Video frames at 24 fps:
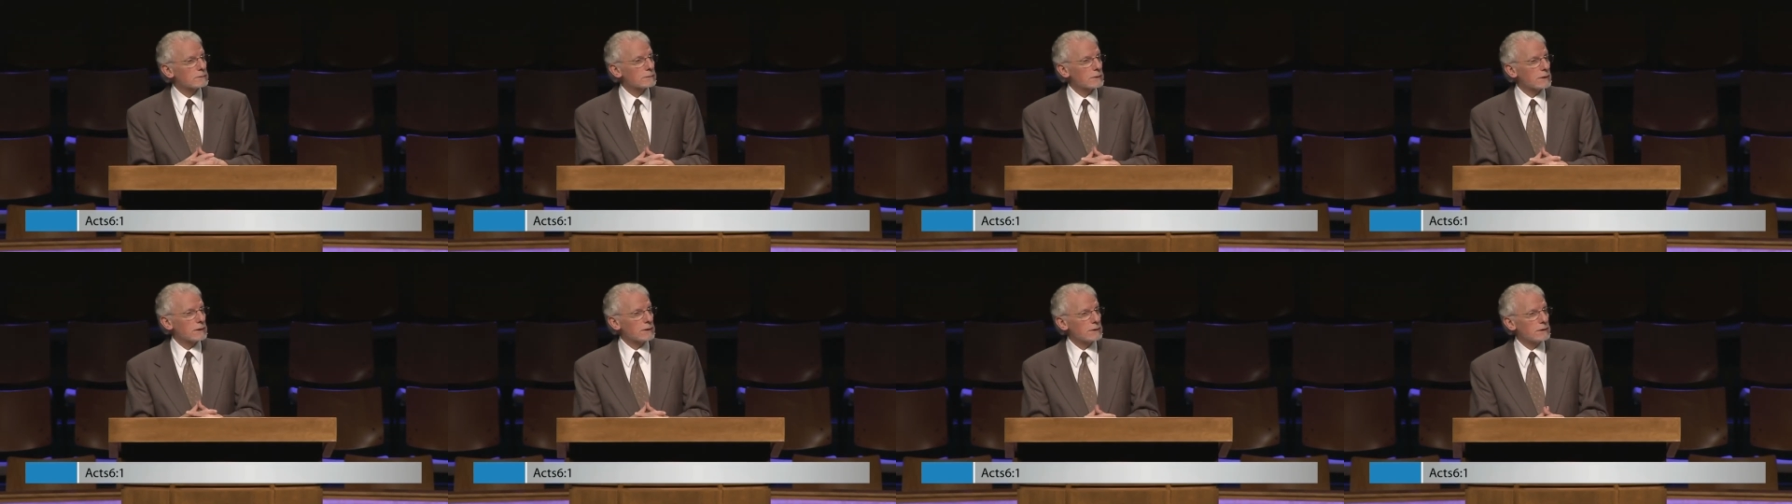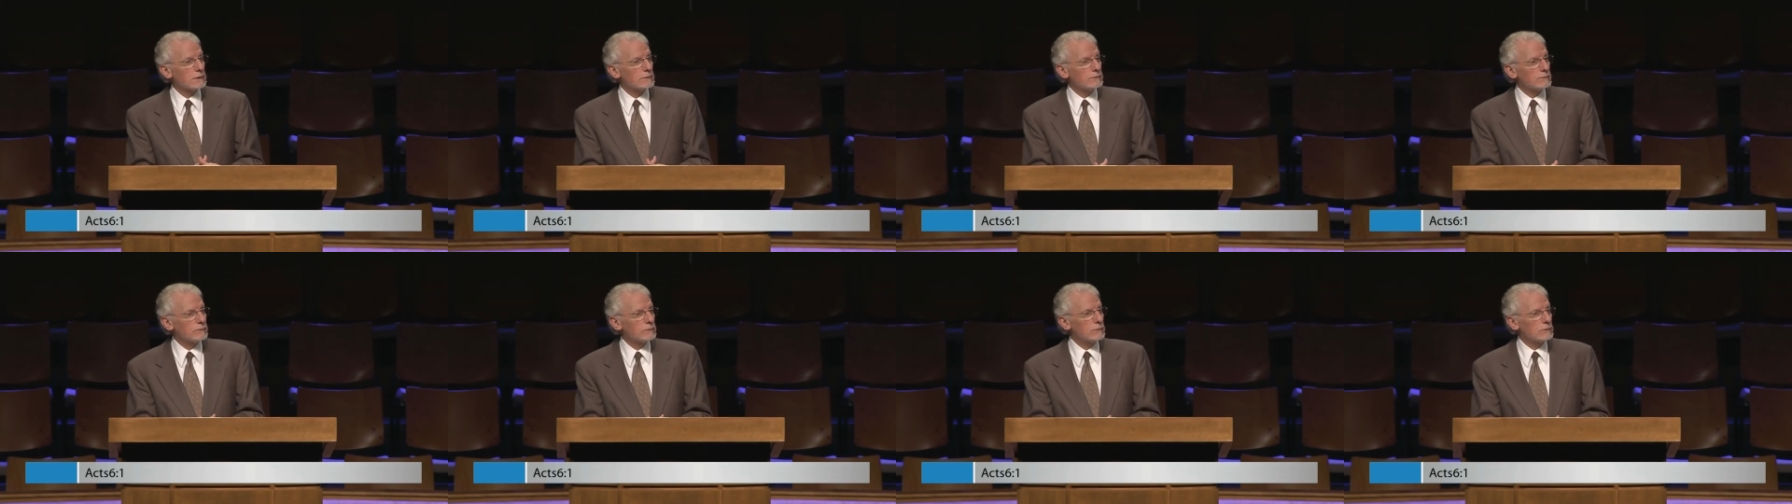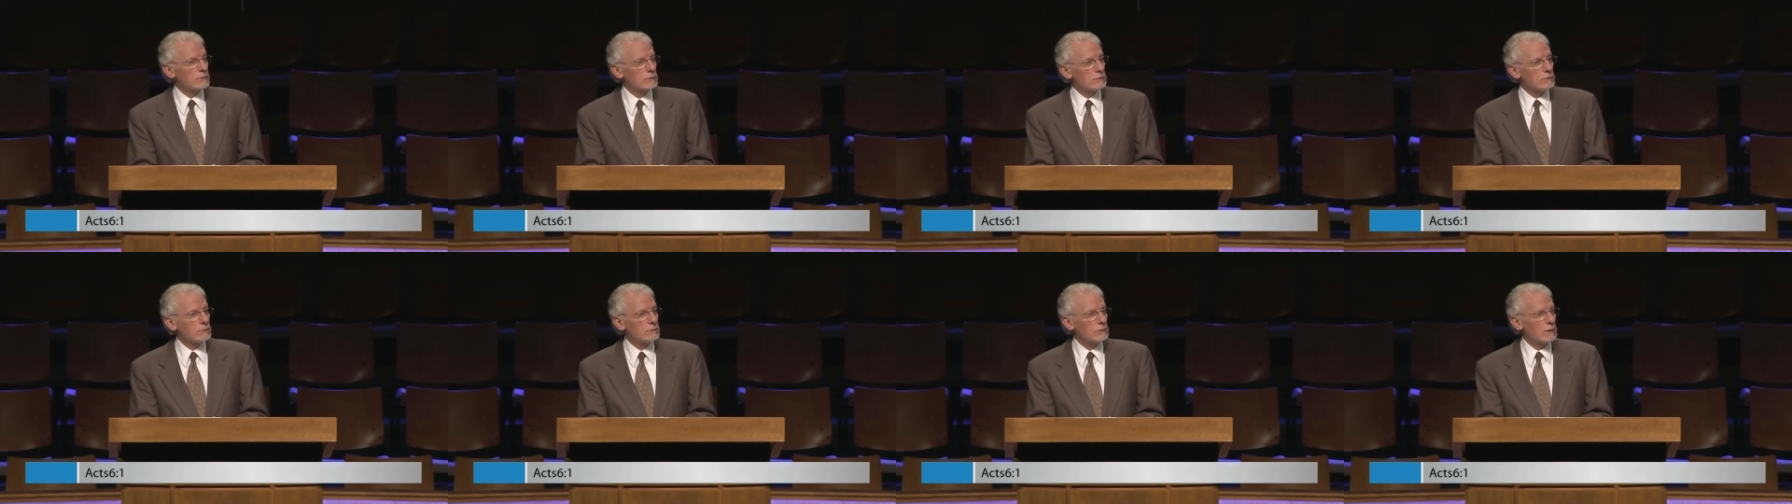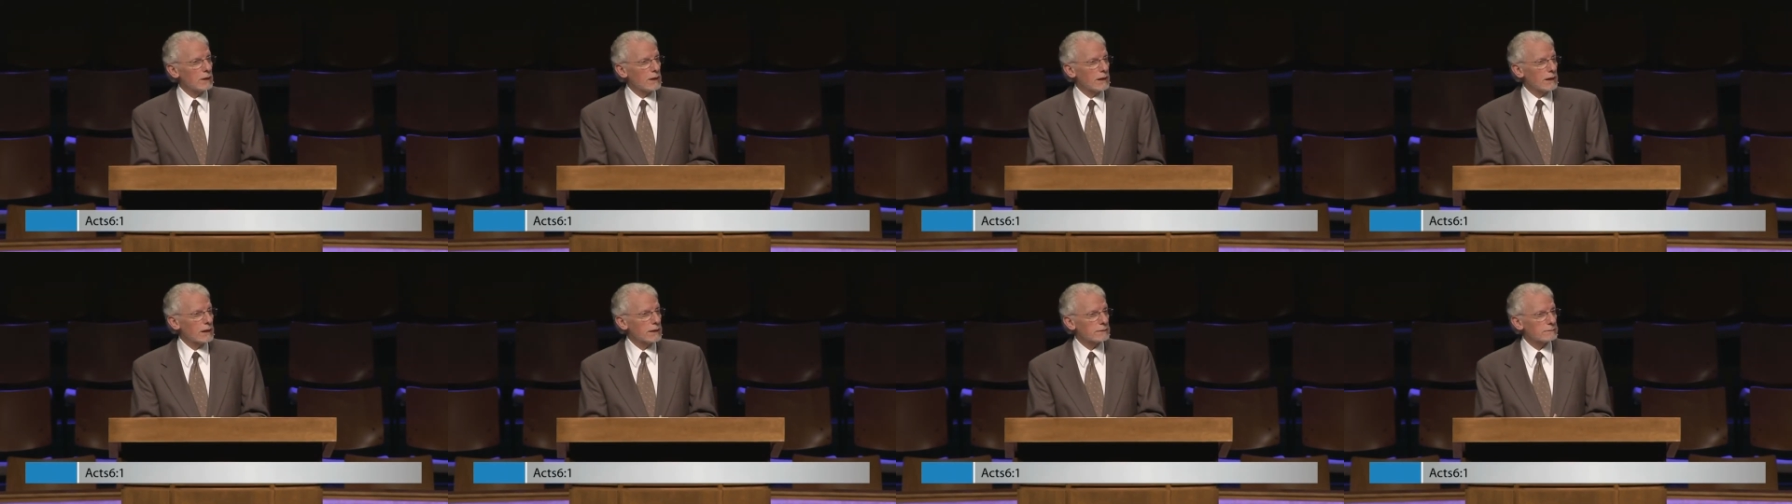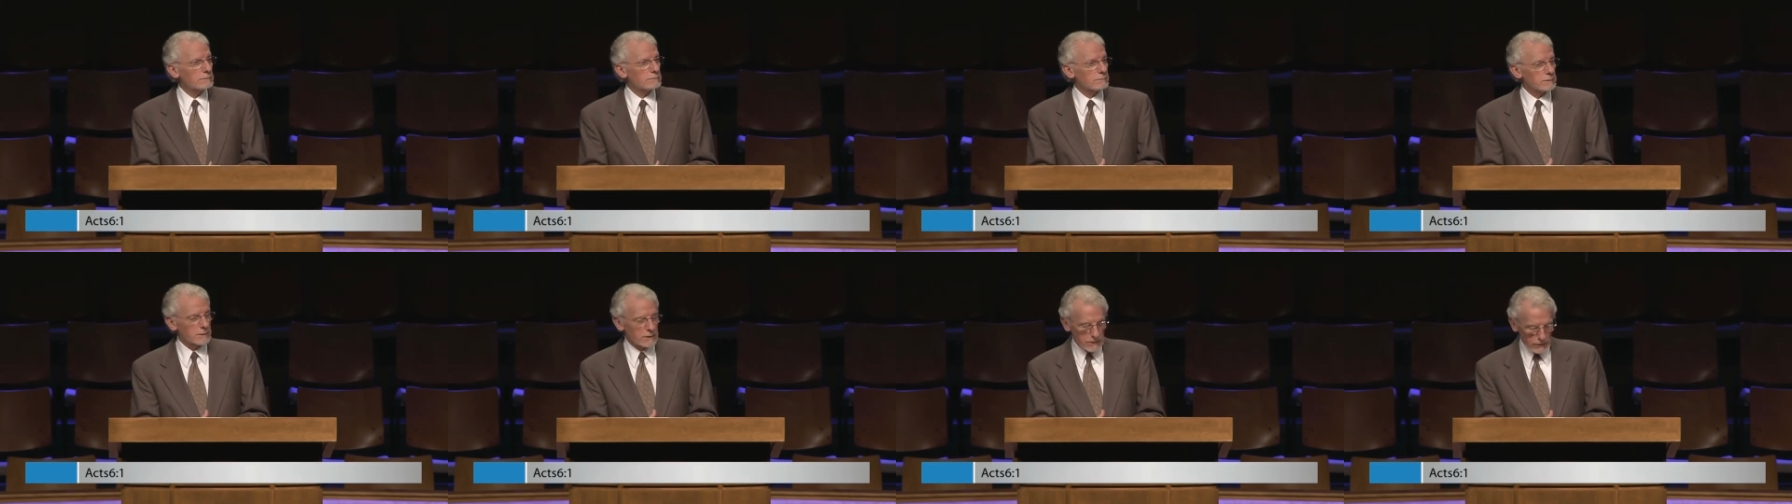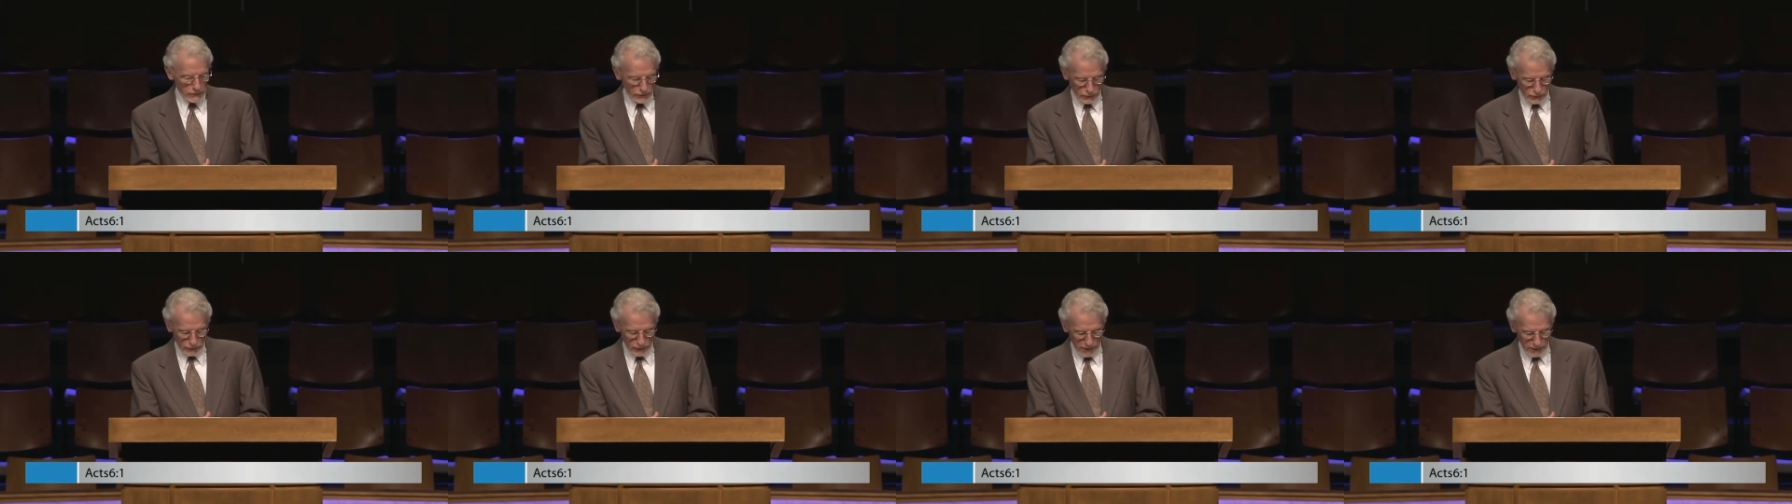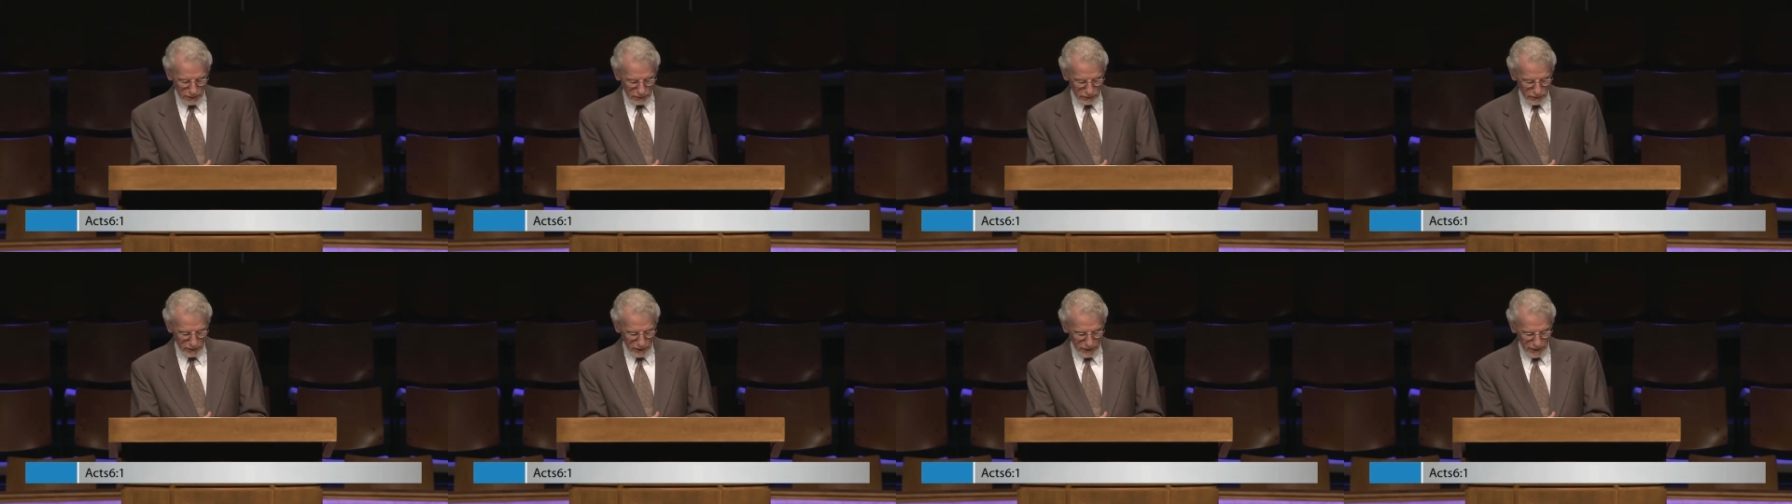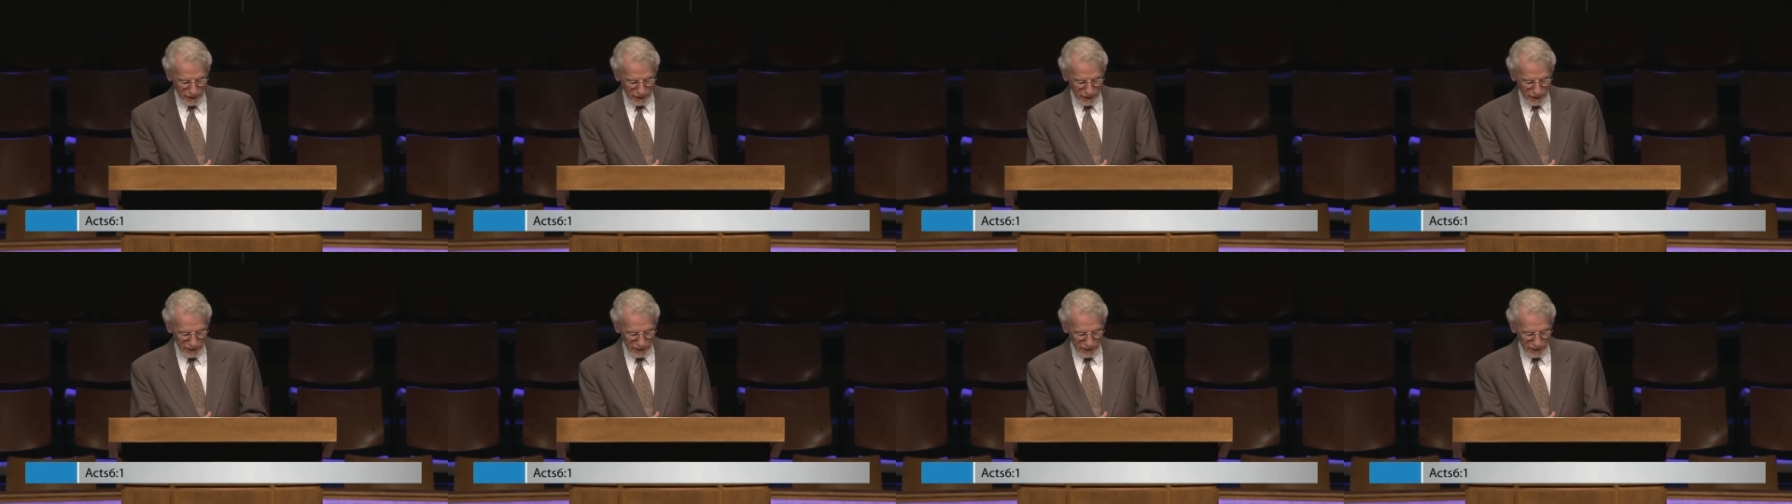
native to uh, Israel, the